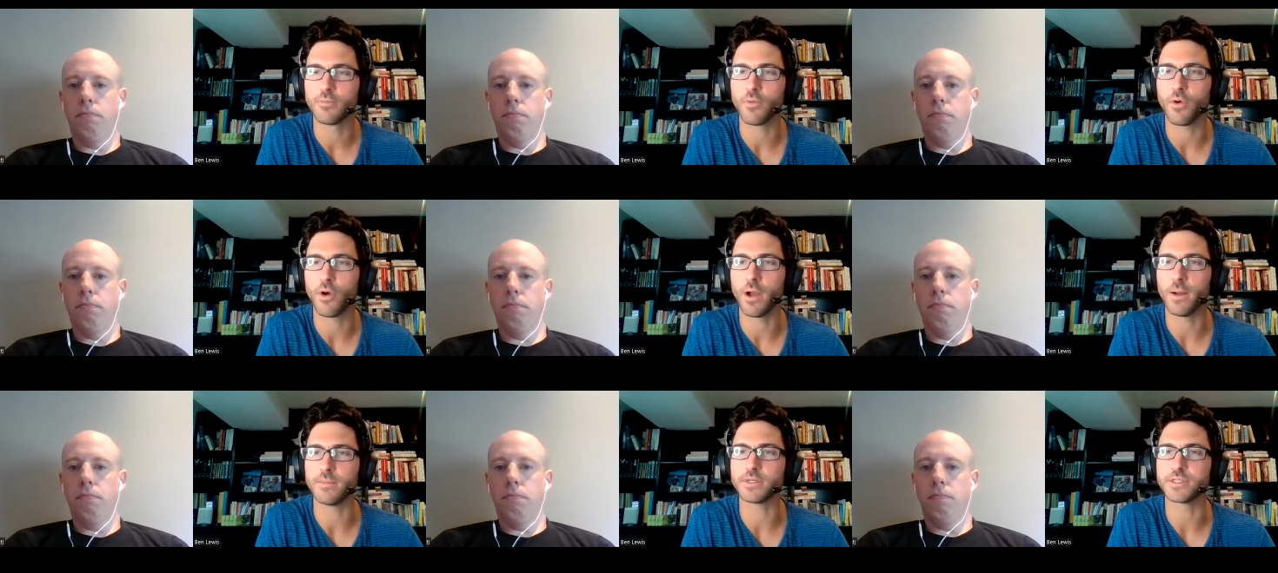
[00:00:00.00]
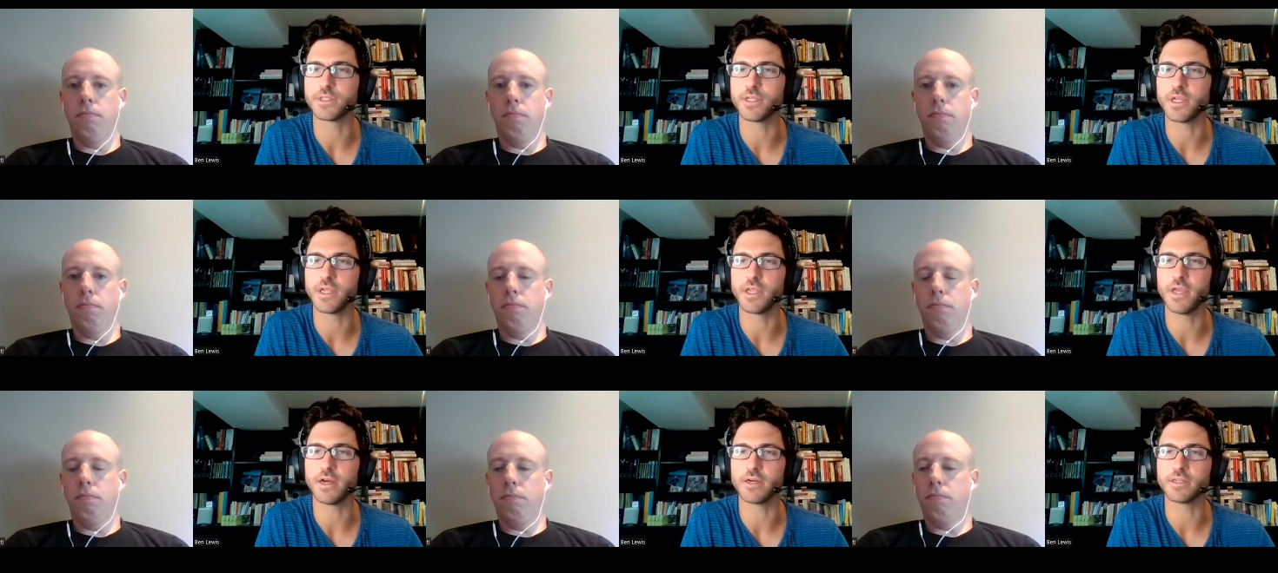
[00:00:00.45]

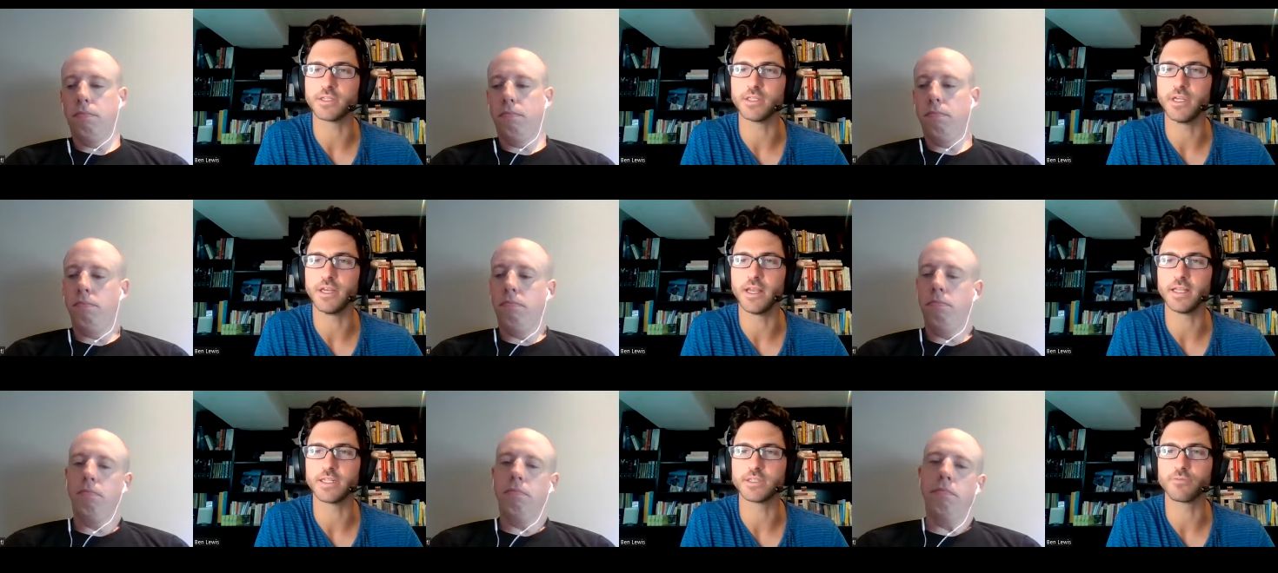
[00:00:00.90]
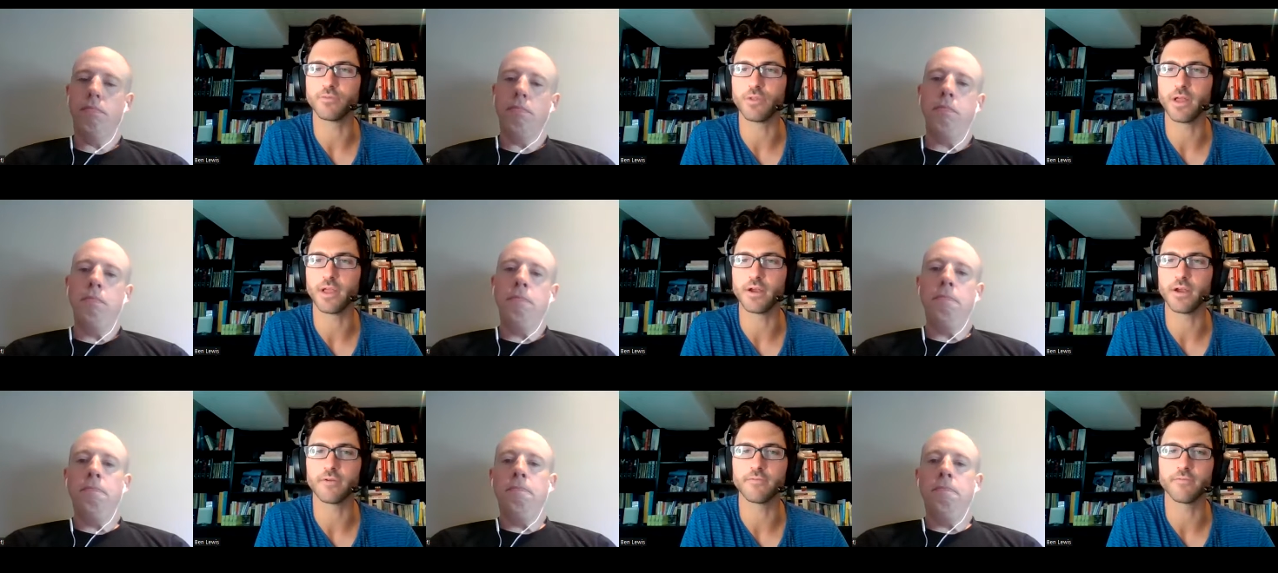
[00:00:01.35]
Speaker 1: promising young teenage
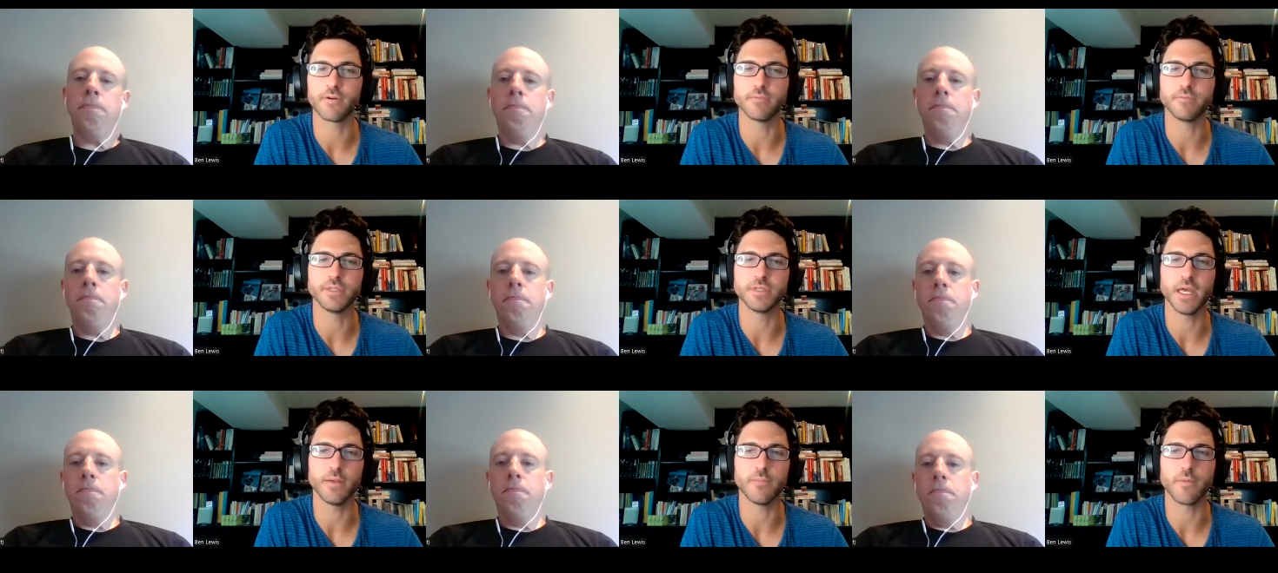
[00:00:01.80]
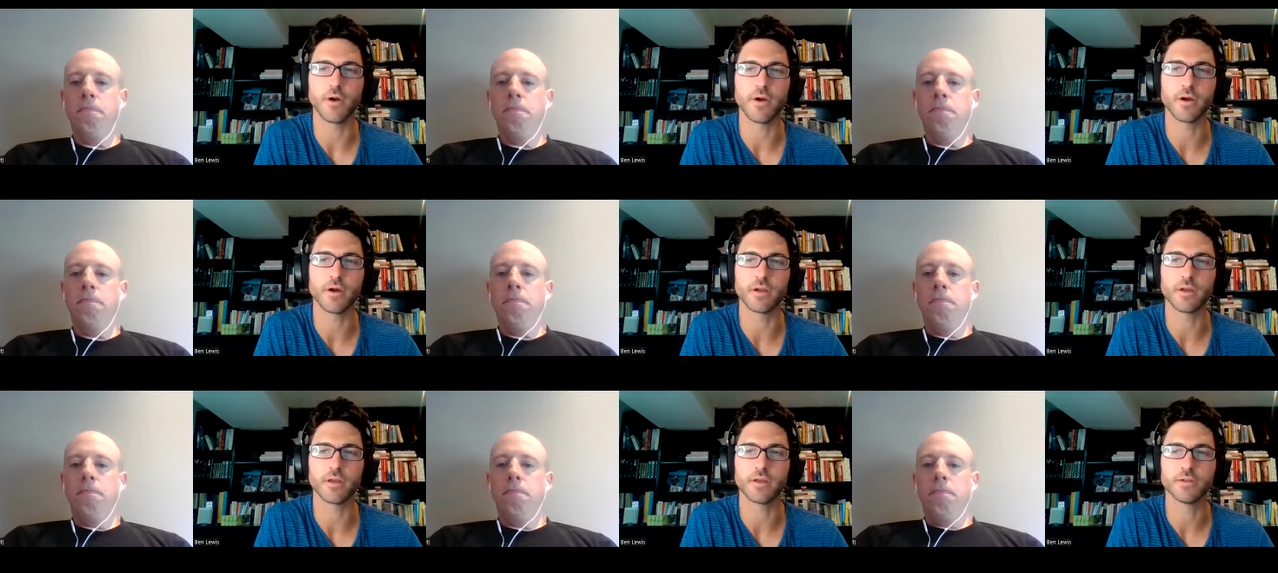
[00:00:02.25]
player from
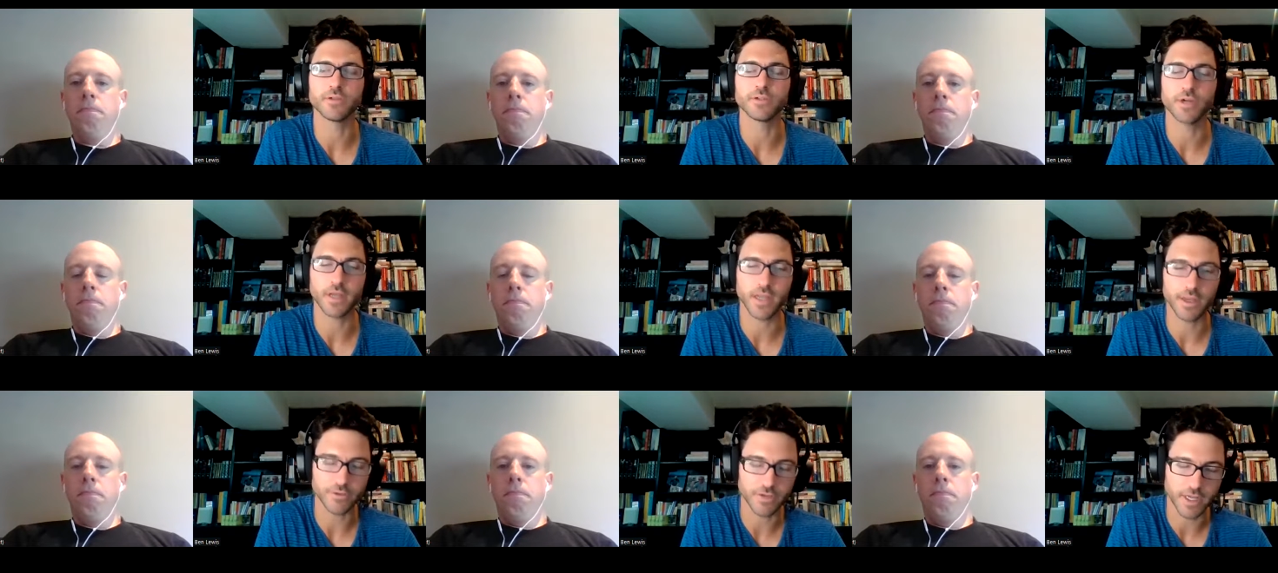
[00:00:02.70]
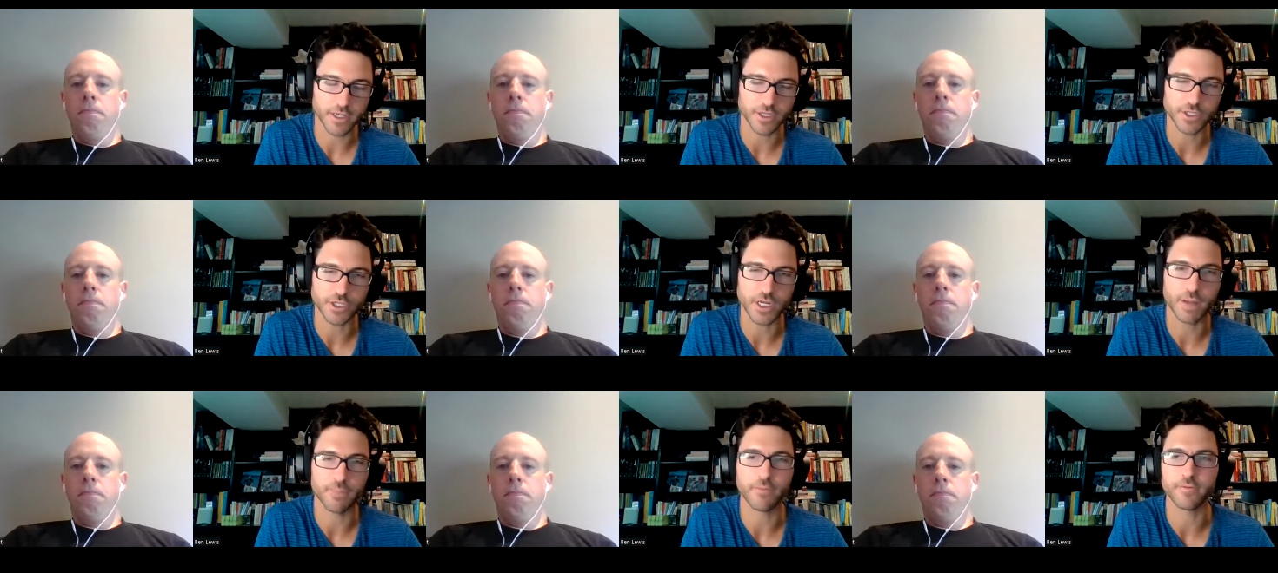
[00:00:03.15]
Denmark took out
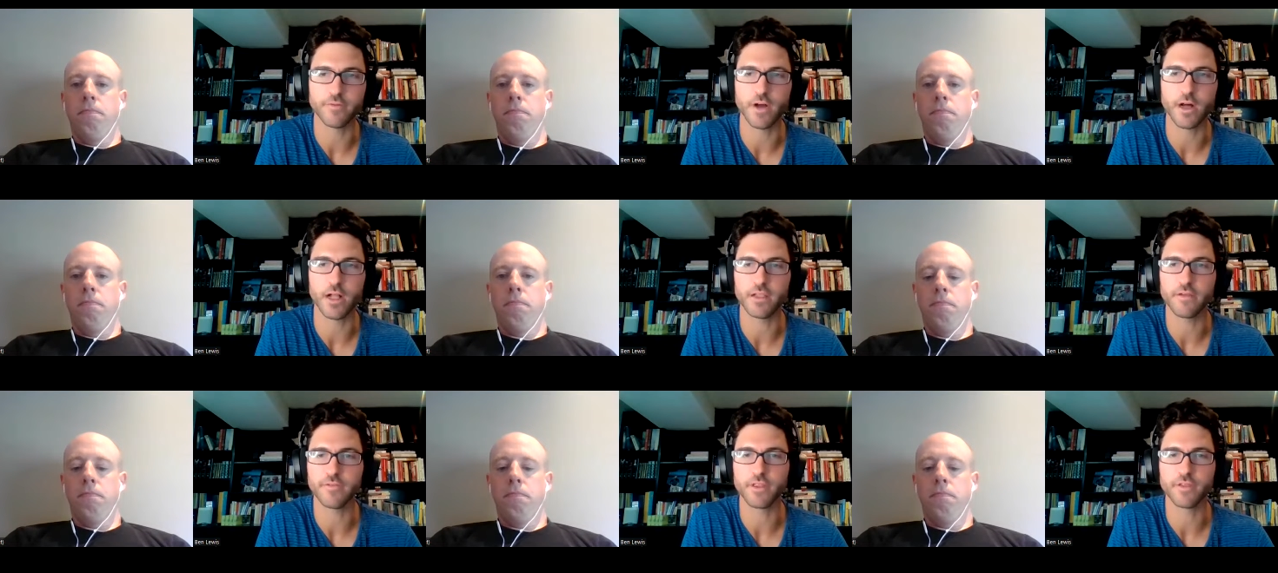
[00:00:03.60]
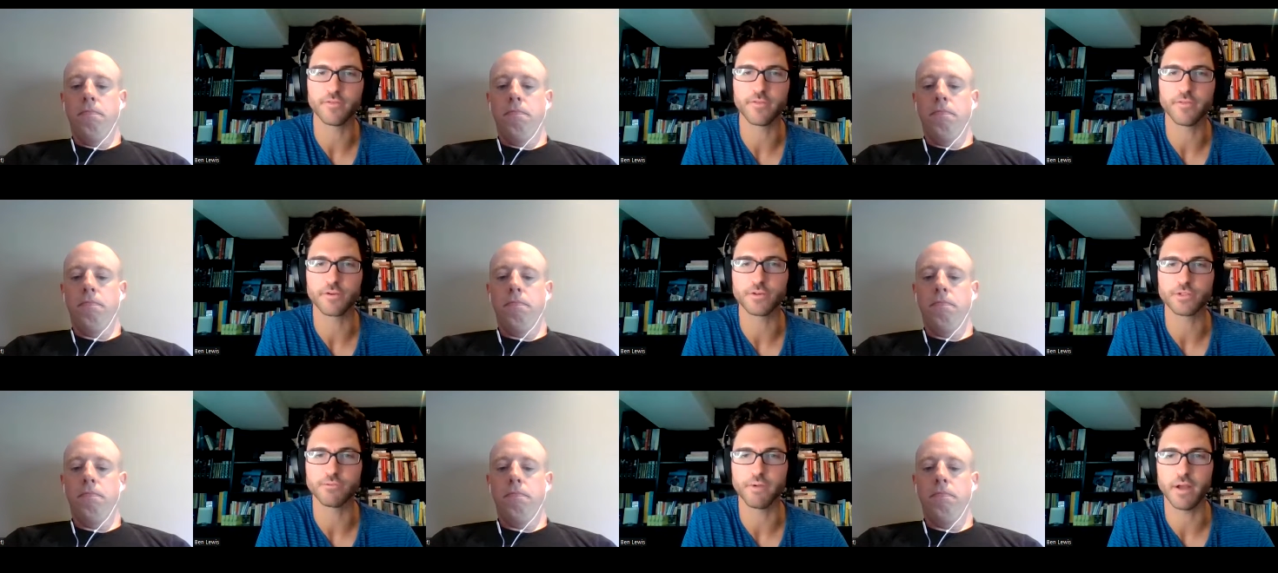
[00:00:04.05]
Denis Shapovalov in the
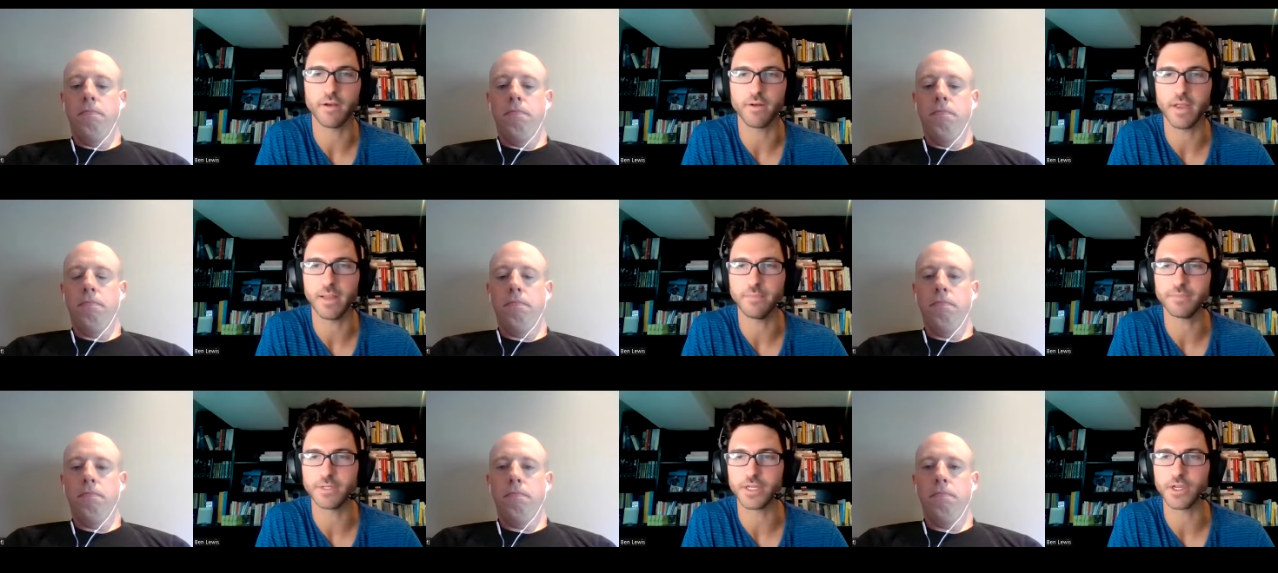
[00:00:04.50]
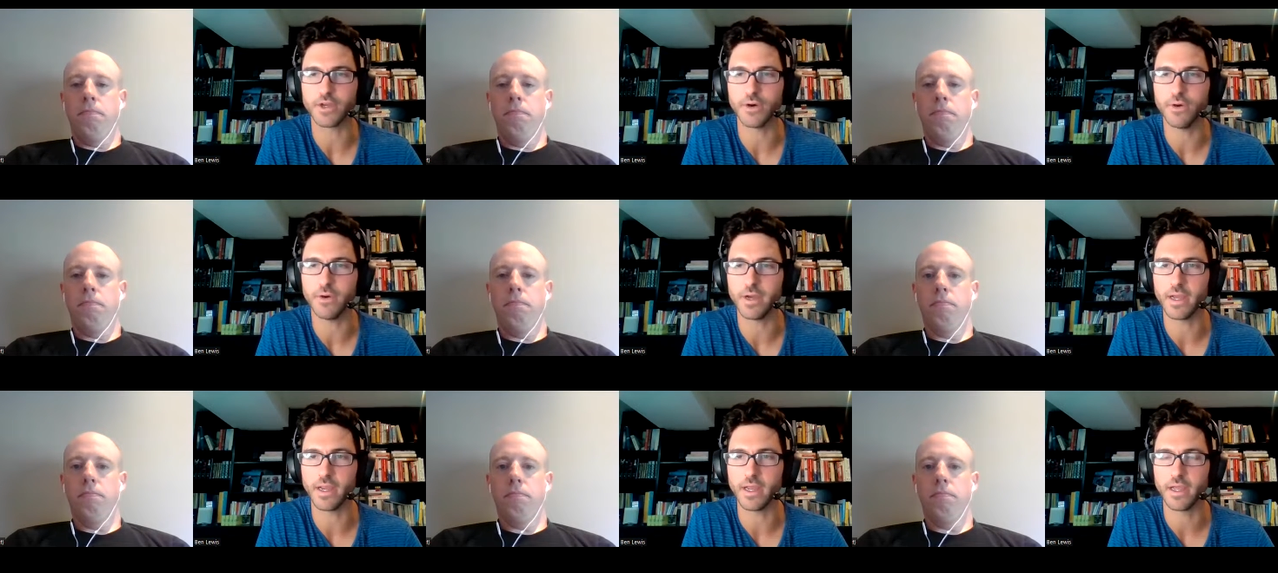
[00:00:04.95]
first round, kept it
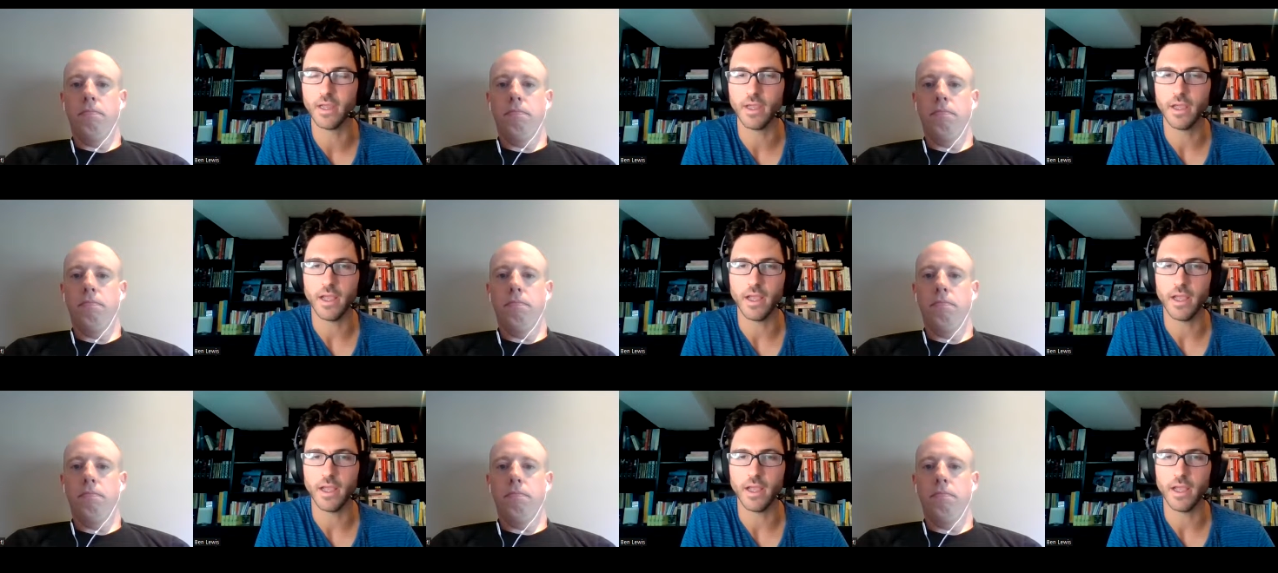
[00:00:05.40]
going,